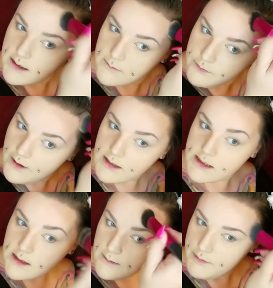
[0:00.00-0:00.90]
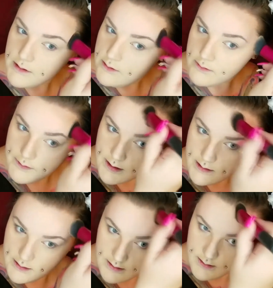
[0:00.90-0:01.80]
to bronze it up a little
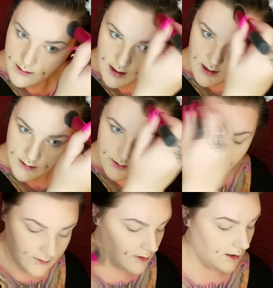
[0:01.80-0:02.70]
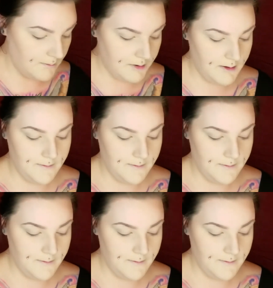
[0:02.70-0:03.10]
bit, contour it up.